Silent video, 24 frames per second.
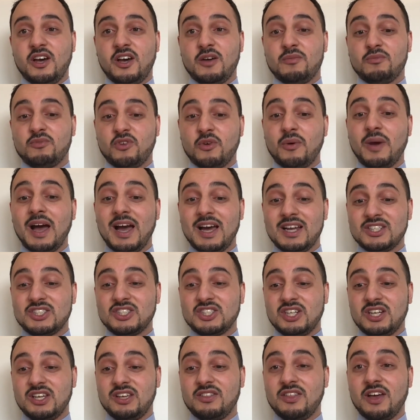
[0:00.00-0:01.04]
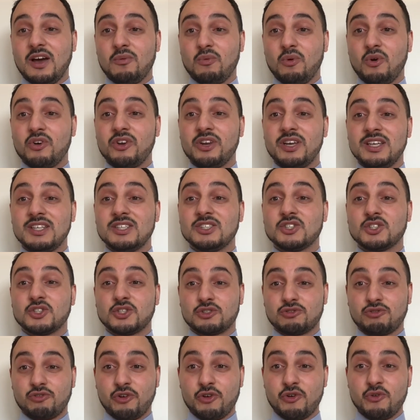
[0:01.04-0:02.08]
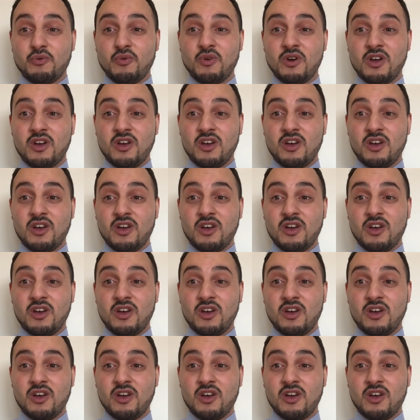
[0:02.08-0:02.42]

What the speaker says: So actually, that one is true.